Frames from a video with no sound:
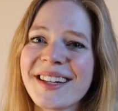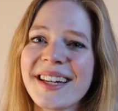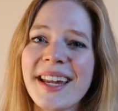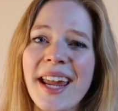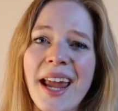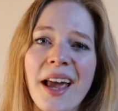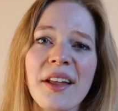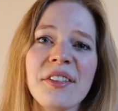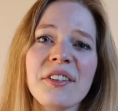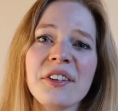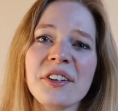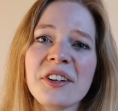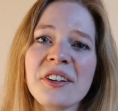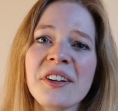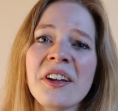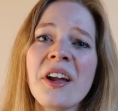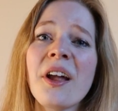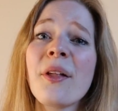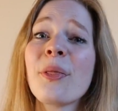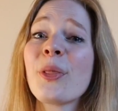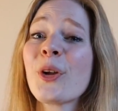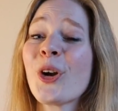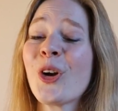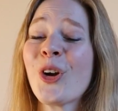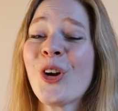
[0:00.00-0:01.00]
gather
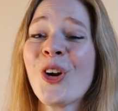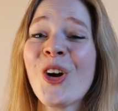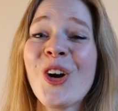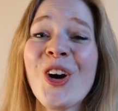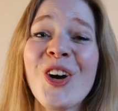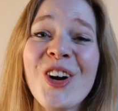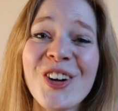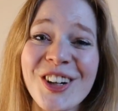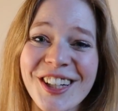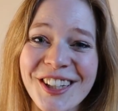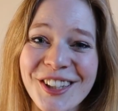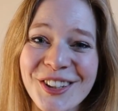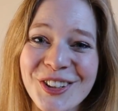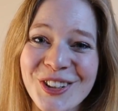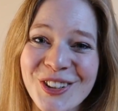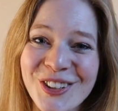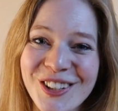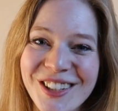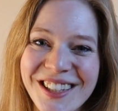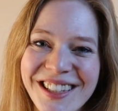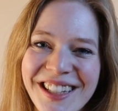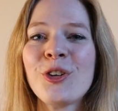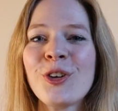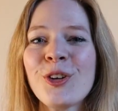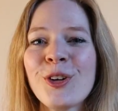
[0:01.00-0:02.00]
the
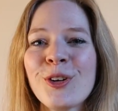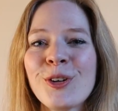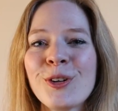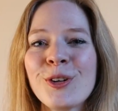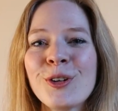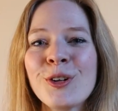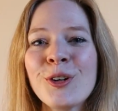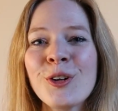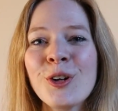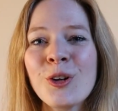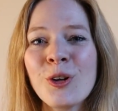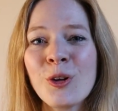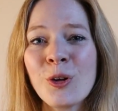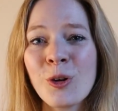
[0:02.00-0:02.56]
courage to